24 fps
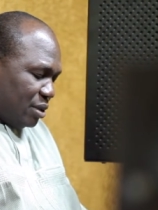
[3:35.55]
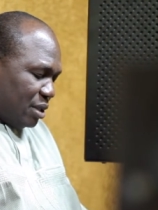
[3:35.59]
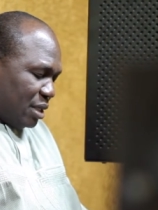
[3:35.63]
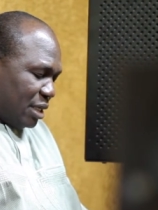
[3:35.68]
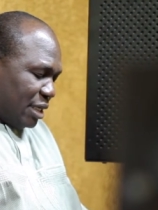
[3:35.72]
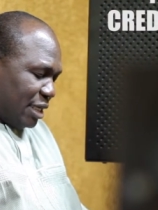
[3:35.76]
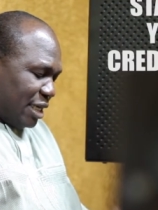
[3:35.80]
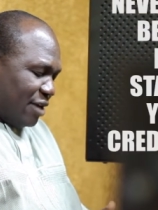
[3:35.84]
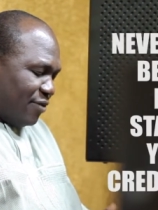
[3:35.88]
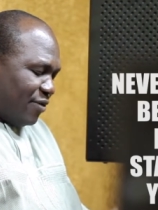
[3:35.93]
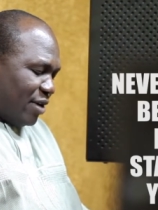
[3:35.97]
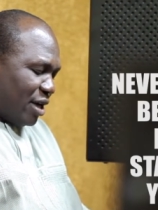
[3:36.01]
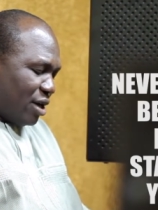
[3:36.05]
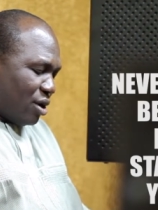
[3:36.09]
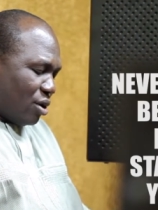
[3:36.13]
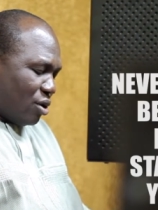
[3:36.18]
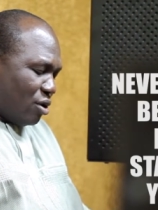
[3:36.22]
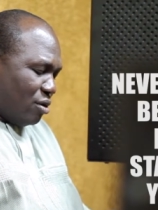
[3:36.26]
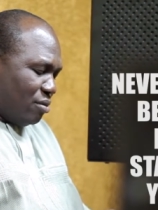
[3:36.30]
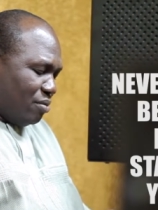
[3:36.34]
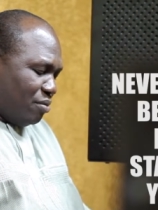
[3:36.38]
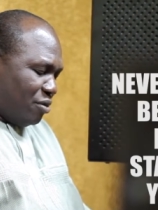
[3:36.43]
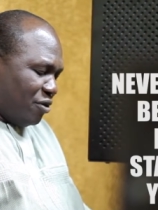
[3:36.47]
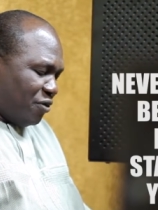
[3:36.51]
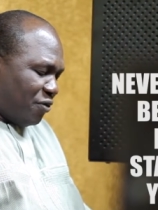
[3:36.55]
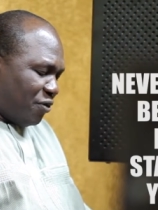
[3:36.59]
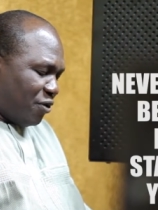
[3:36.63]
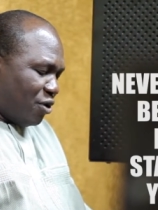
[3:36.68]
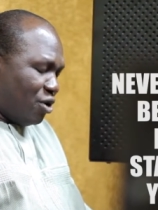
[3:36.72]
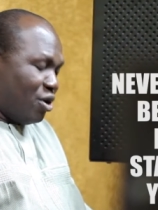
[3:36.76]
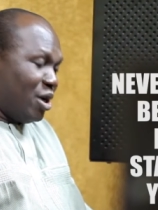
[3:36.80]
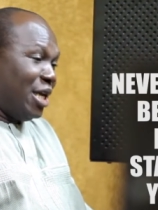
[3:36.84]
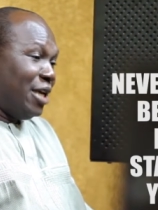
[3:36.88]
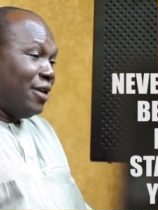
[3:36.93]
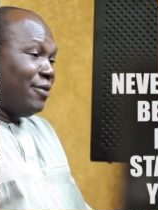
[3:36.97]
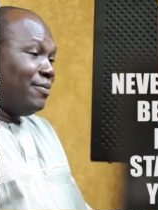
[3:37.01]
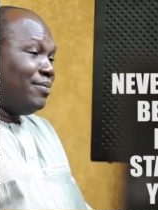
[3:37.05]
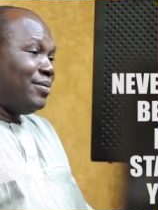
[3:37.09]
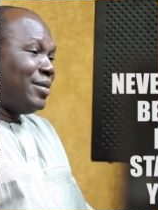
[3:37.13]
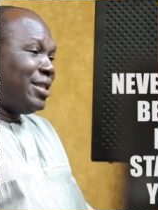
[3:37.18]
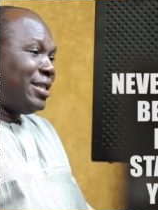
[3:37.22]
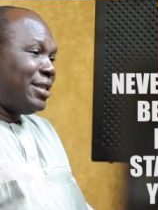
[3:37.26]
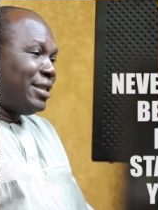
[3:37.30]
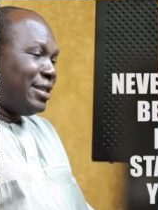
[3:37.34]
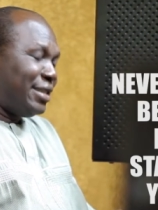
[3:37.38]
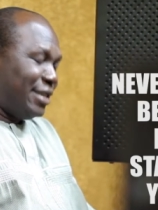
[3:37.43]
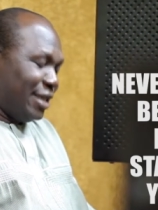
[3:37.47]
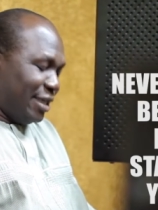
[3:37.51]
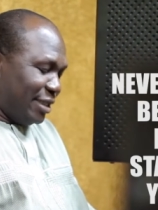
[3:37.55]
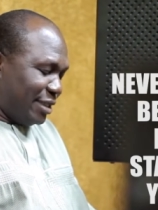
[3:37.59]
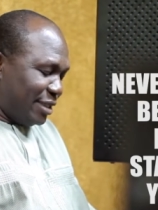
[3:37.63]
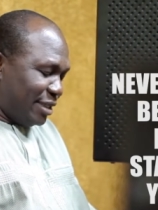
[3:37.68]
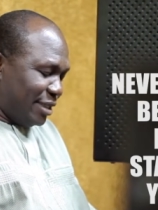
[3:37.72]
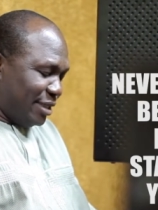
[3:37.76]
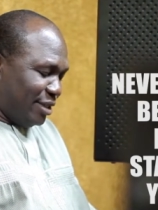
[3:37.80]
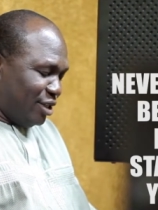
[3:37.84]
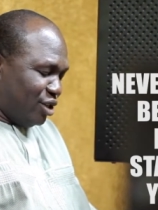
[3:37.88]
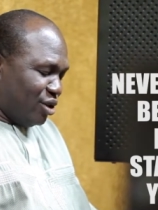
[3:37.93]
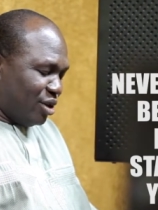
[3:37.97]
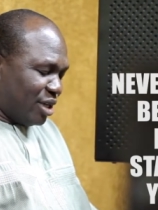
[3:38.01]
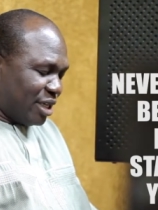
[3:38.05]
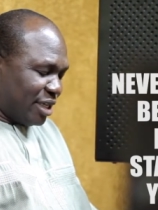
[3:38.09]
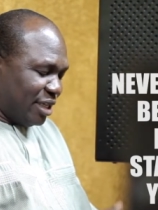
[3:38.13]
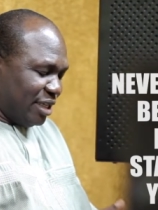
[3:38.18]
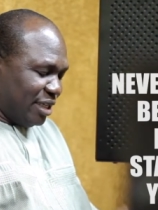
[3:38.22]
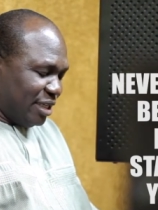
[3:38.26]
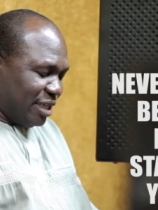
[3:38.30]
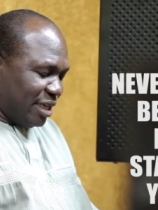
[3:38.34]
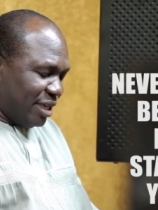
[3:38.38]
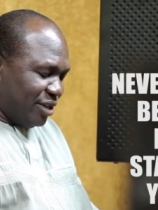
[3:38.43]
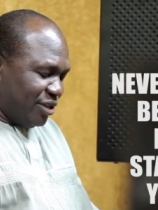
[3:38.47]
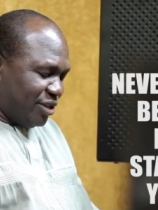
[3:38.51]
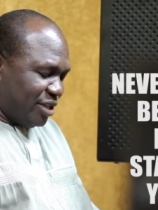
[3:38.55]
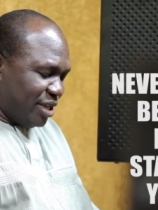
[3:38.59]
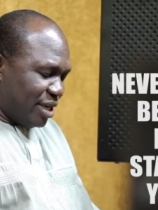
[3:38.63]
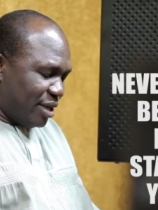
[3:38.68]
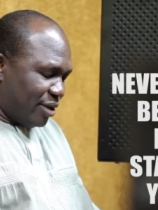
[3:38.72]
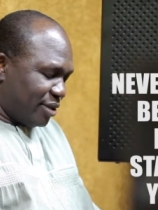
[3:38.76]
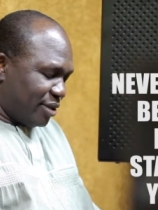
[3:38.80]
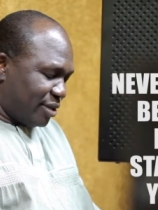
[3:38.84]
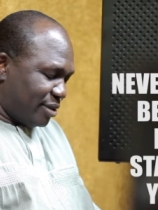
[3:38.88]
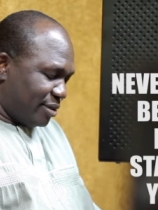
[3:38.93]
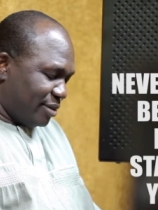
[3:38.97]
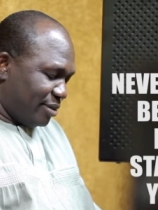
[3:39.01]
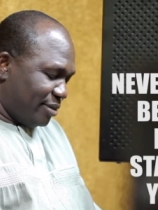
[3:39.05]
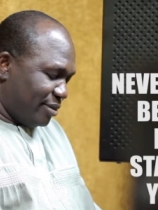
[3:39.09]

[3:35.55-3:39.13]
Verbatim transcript: Never come before him stating your credentials.